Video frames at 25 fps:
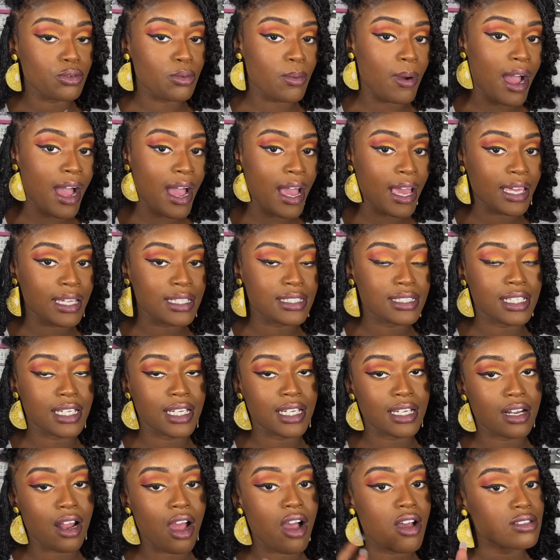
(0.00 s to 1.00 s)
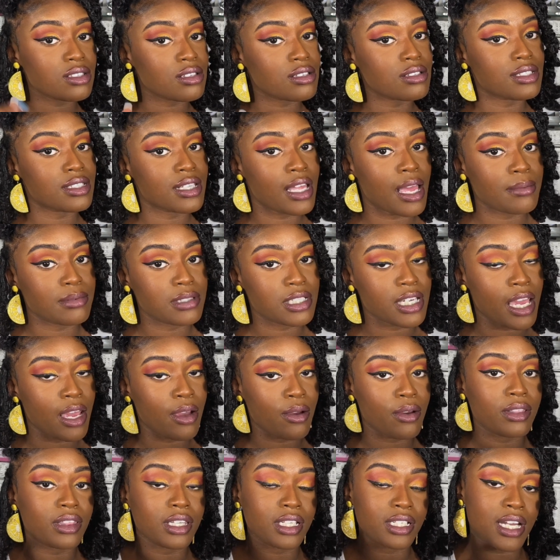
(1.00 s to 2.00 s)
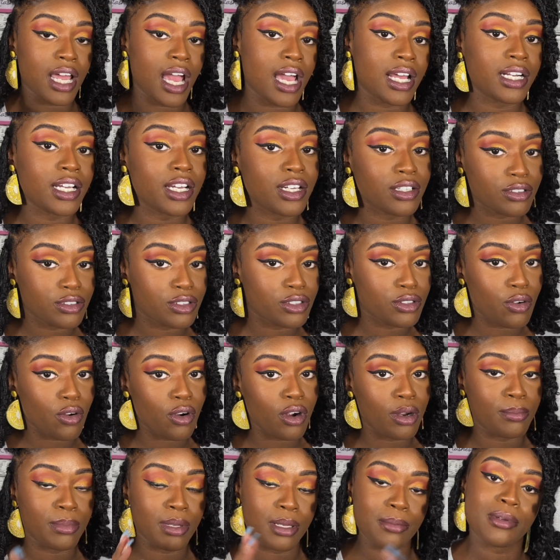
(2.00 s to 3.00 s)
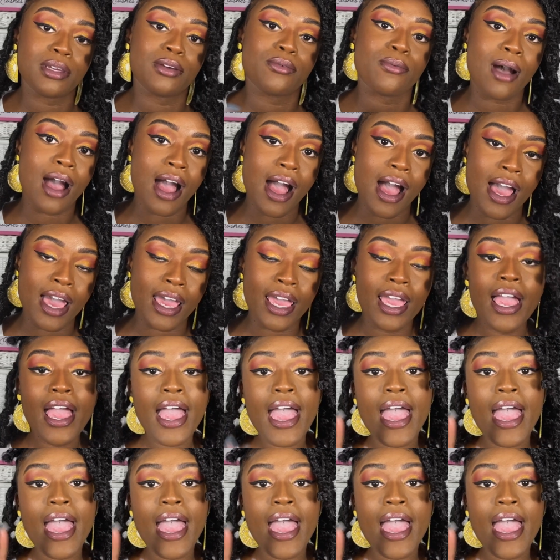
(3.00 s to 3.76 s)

Y's, and also Snapchat LaDonna_BBY.